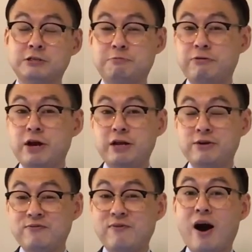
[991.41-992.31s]
spreading
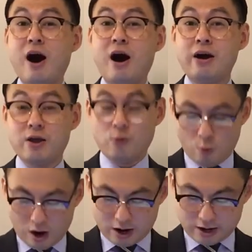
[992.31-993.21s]
far and
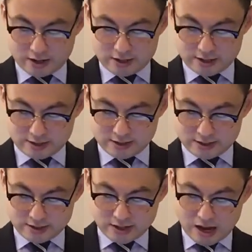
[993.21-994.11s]
wide
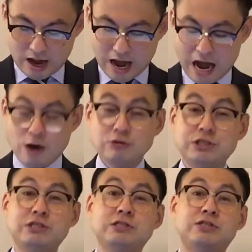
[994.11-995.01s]
how
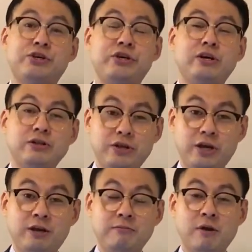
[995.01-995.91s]
Jesus healed
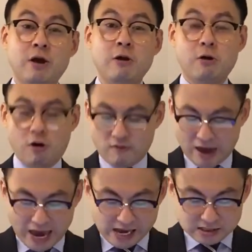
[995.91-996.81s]
him of
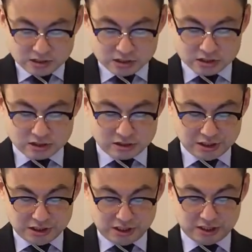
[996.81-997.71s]
Hansen's
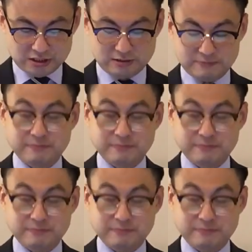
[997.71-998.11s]
disease.